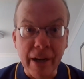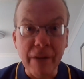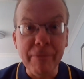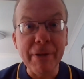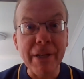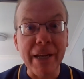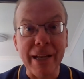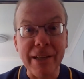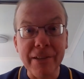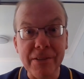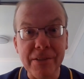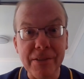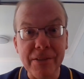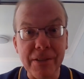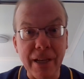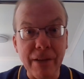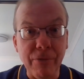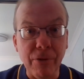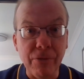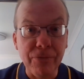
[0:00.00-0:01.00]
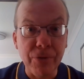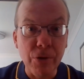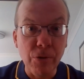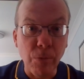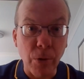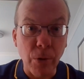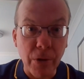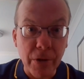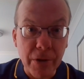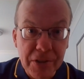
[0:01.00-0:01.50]
I've been asked to give a few
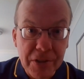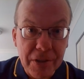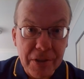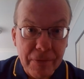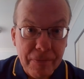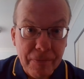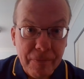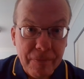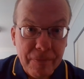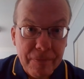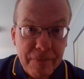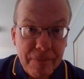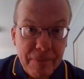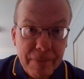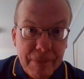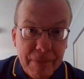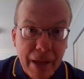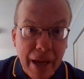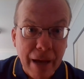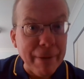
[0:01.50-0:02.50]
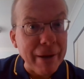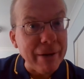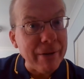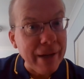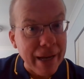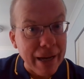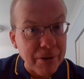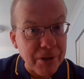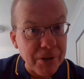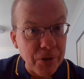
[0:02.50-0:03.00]
words about
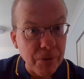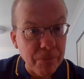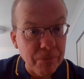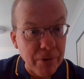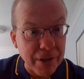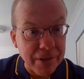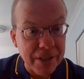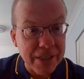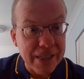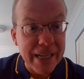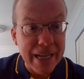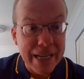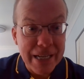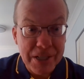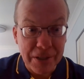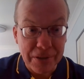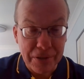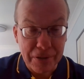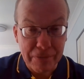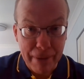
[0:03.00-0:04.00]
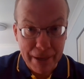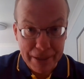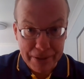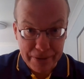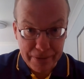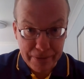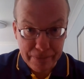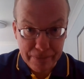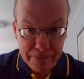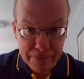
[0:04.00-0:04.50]
how to do presentations
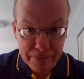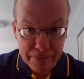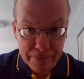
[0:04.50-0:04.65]
better.